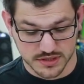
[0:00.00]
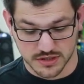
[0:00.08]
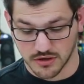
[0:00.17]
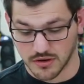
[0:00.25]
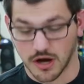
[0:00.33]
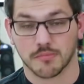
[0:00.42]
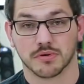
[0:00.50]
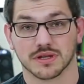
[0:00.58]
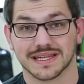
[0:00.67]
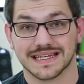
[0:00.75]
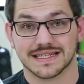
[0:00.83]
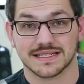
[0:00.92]
So I'll put a
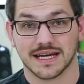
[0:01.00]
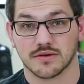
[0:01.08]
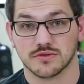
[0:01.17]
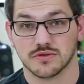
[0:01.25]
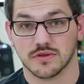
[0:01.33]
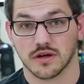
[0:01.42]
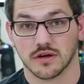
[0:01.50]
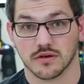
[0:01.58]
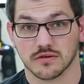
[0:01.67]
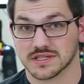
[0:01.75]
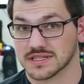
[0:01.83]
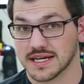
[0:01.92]
link down to
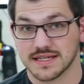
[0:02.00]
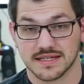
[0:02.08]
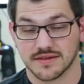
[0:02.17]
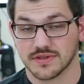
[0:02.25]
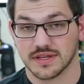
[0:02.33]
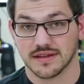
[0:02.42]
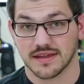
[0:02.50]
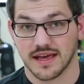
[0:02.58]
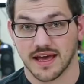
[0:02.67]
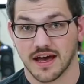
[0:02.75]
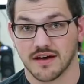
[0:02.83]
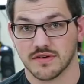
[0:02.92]
their sites and everything they
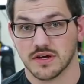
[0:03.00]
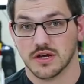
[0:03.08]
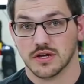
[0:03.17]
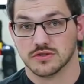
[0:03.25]
have.